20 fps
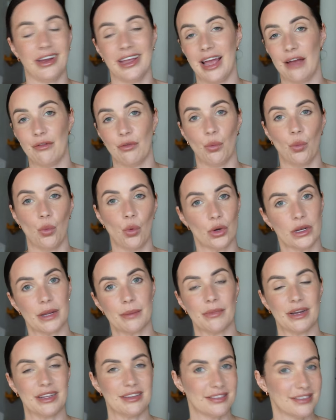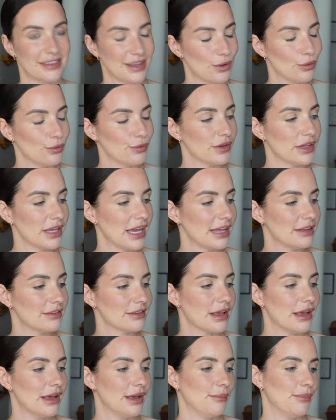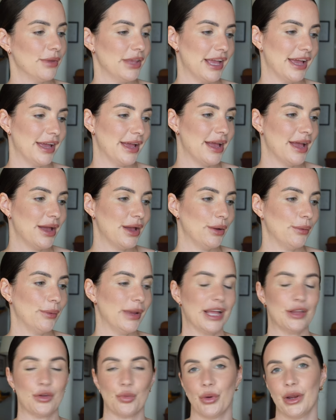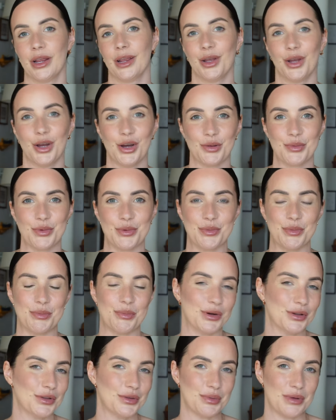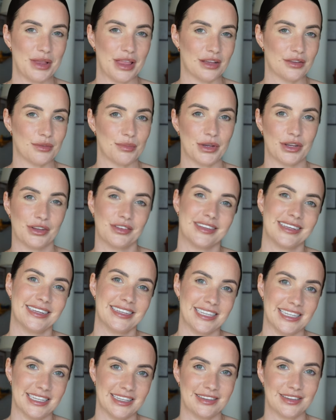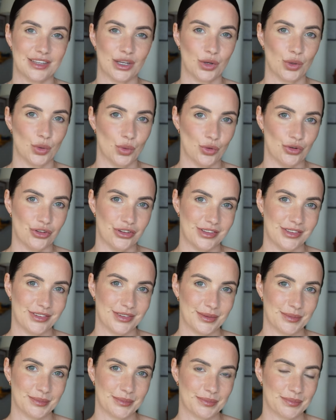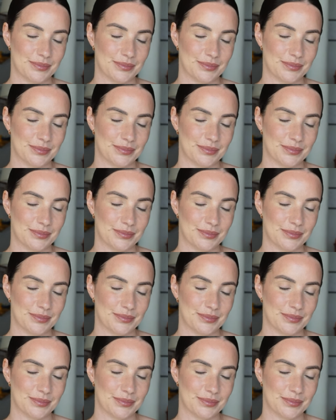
I haven't worn it myself yet, but yeah, we had to bring Cardamom Moss with us because it is gorgeous.